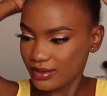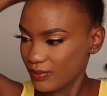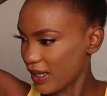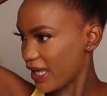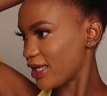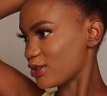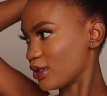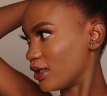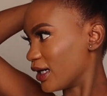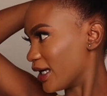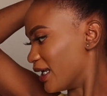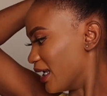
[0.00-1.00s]
my hair is not
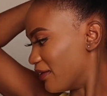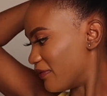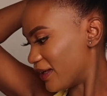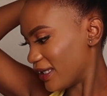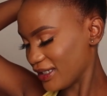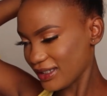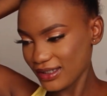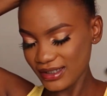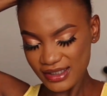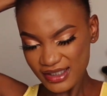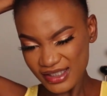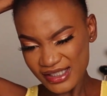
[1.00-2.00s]
long enough and
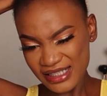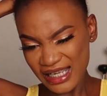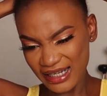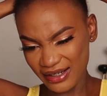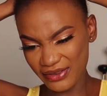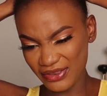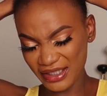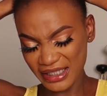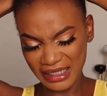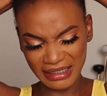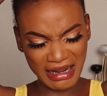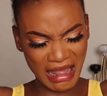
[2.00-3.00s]
it's kind of thick
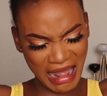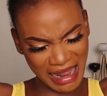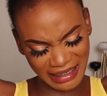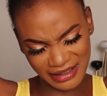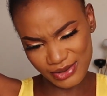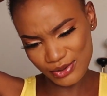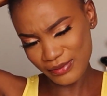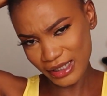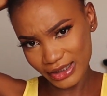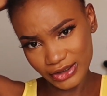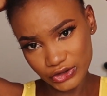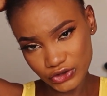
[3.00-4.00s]
and hard to
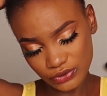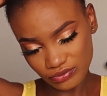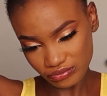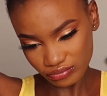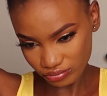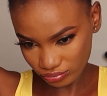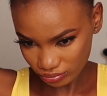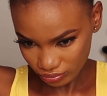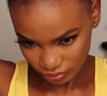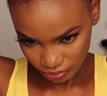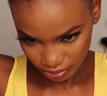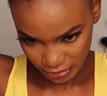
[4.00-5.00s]
manage.
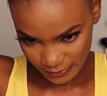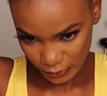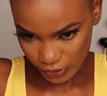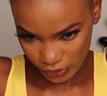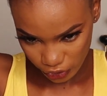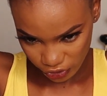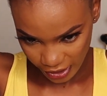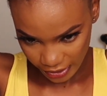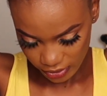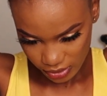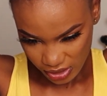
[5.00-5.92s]
But I'm going to try.